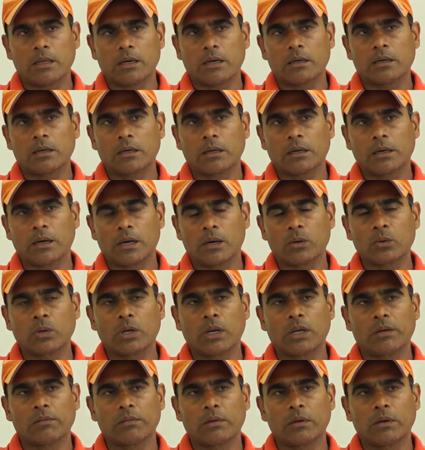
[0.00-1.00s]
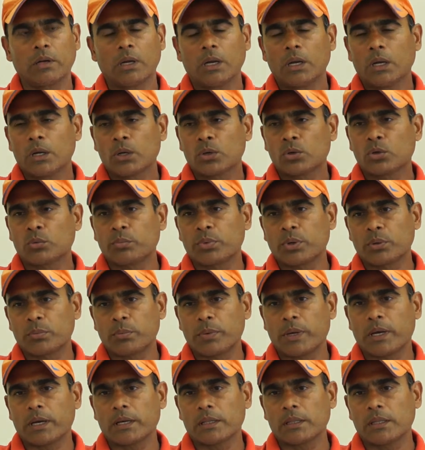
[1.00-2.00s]
the ground level to
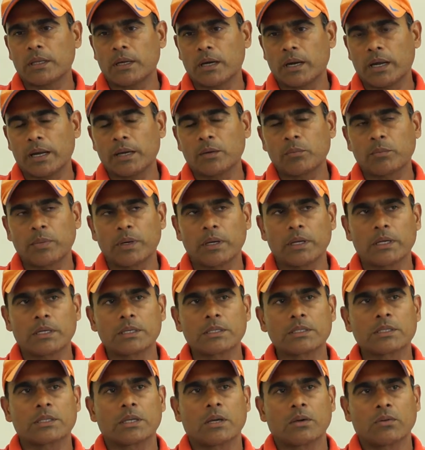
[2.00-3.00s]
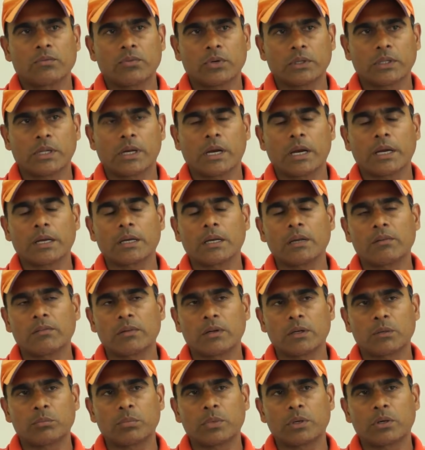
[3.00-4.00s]
prepare the right players for the right
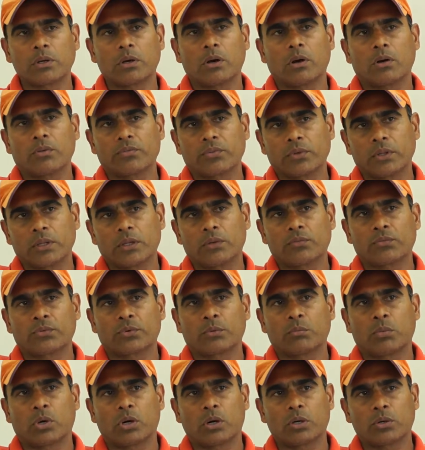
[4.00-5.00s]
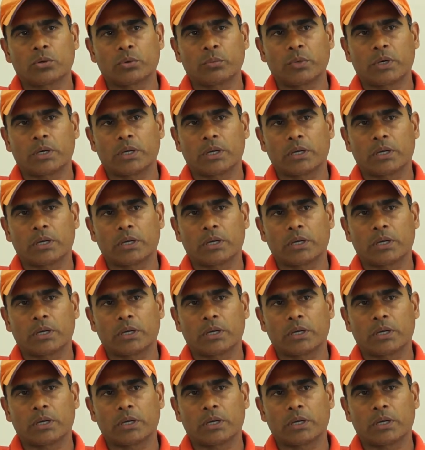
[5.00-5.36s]
development of Indian football to be